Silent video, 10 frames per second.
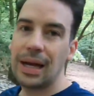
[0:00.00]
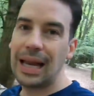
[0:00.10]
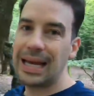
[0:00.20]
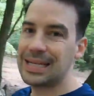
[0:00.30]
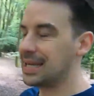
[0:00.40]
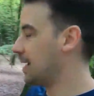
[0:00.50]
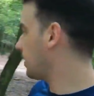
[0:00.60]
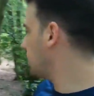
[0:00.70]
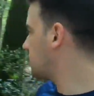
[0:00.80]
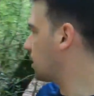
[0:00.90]

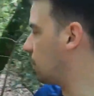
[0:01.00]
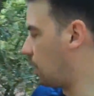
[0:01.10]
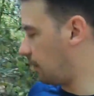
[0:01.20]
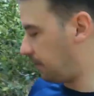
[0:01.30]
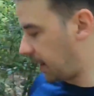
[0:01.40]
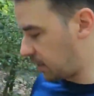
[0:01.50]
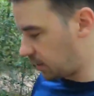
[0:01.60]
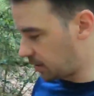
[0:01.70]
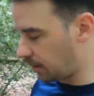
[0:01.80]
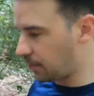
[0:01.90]
Classic. So I
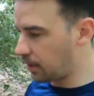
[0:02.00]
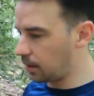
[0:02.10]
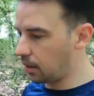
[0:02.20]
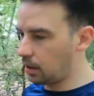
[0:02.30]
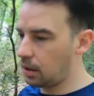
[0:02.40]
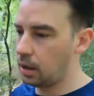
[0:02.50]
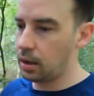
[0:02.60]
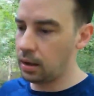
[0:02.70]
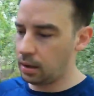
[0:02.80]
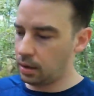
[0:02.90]
fashioned something
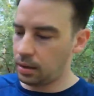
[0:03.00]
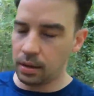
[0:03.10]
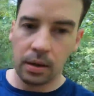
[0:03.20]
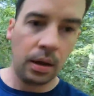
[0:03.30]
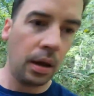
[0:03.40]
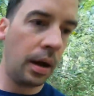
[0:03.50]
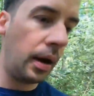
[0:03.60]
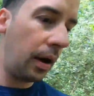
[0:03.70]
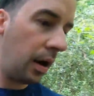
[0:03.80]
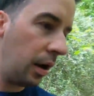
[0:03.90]

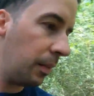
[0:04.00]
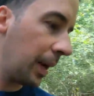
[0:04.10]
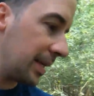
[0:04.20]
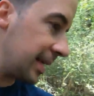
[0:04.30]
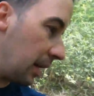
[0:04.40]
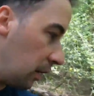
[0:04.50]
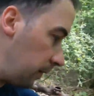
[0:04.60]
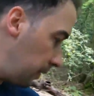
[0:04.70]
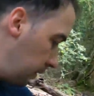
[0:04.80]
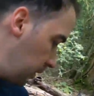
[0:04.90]
myself